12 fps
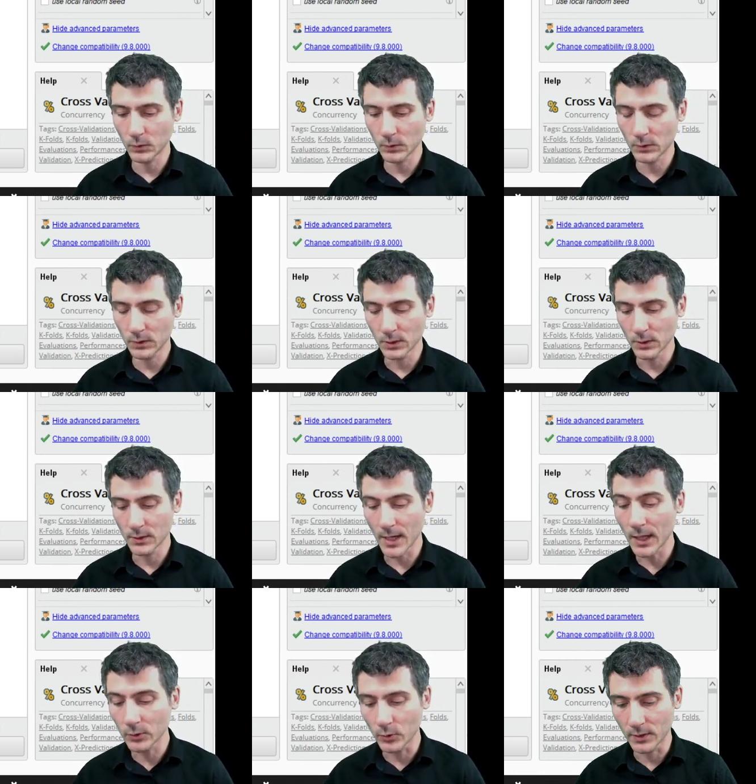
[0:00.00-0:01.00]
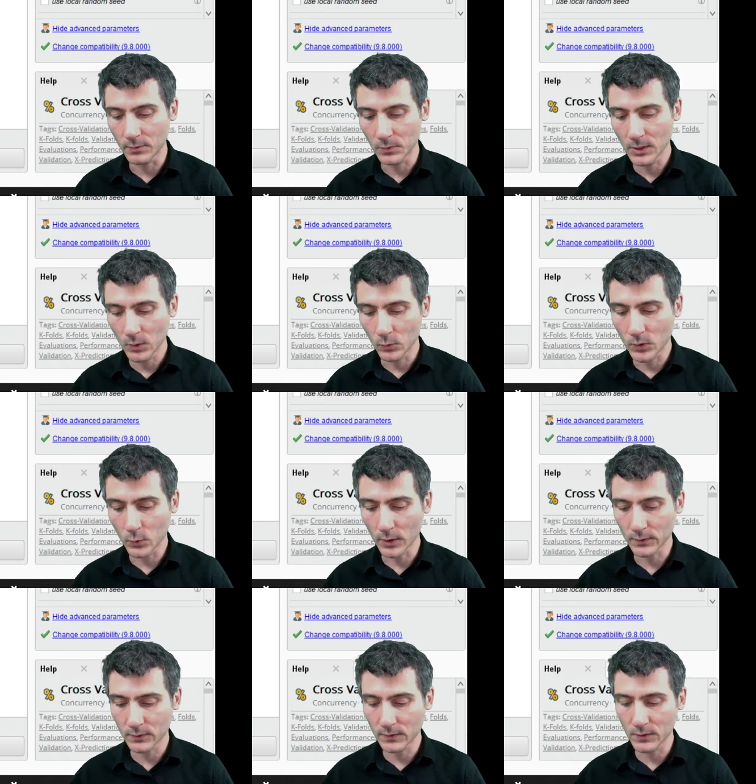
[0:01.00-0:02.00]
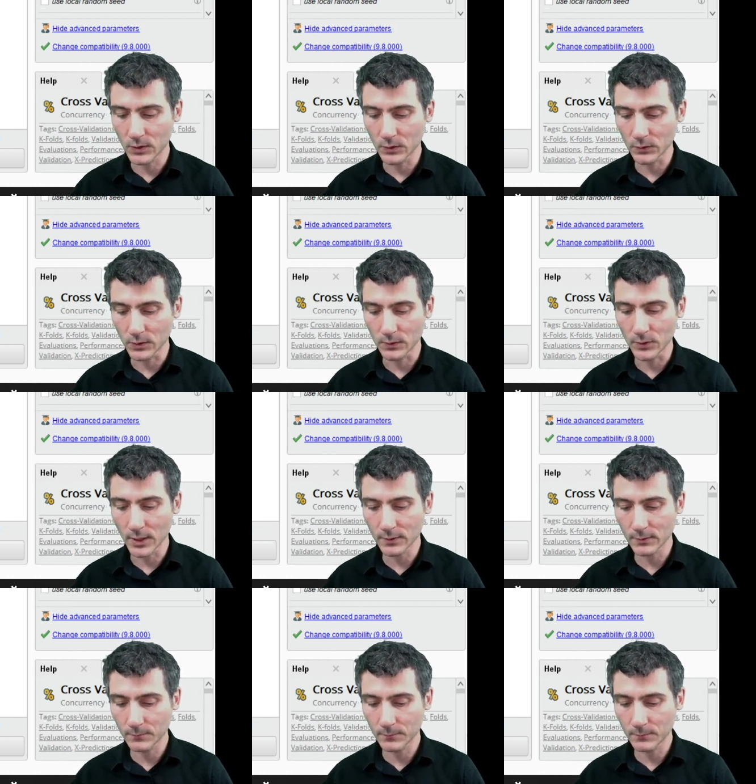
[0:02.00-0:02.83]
the algorithm, which was decision trees, right?